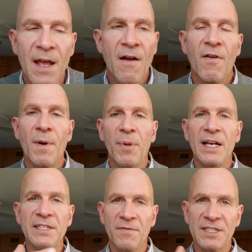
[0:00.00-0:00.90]
From a
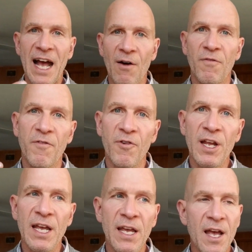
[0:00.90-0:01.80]
place of
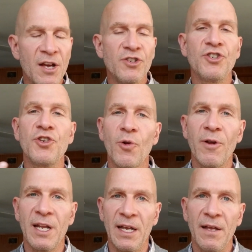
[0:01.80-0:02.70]
doubt-free
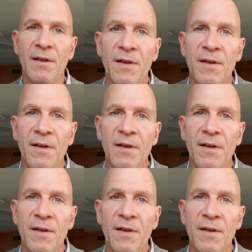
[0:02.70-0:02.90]
surety,